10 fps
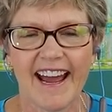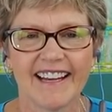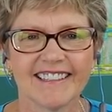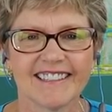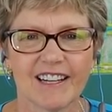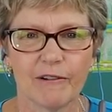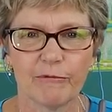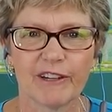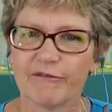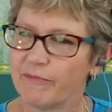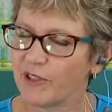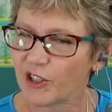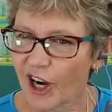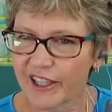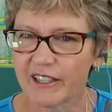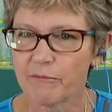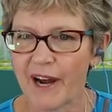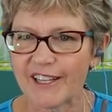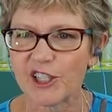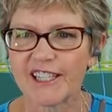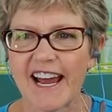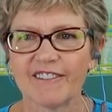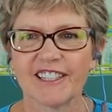And we've started branching